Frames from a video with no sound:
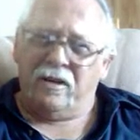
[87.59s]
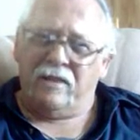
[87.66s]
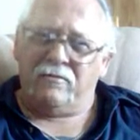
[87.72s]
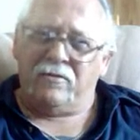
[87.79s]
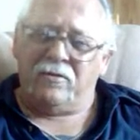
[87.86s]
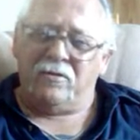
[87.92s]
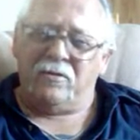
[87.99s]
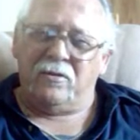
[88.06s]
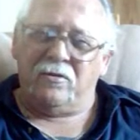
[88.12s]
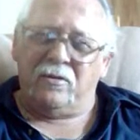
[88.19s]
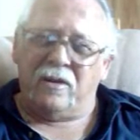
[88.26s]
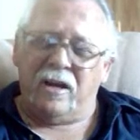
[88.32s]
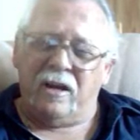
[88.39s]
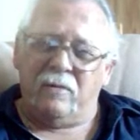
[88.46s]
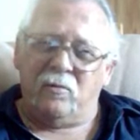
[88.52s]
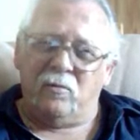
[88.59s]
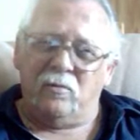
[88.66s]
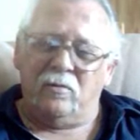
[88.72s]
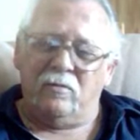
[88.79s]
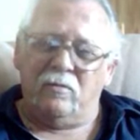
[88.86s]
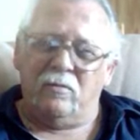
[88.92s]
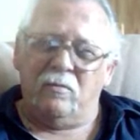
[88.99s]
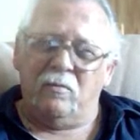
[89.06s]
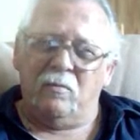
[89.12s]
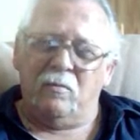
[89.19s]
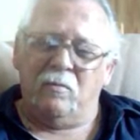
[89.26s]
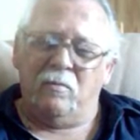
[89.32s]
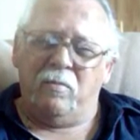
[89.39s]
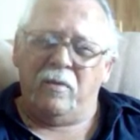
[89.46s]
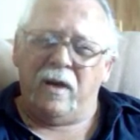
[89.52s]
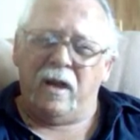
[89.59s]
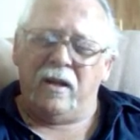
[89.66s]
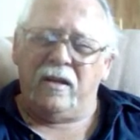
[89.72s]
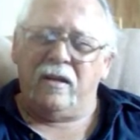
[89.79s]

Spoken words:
to have to do to an animal, but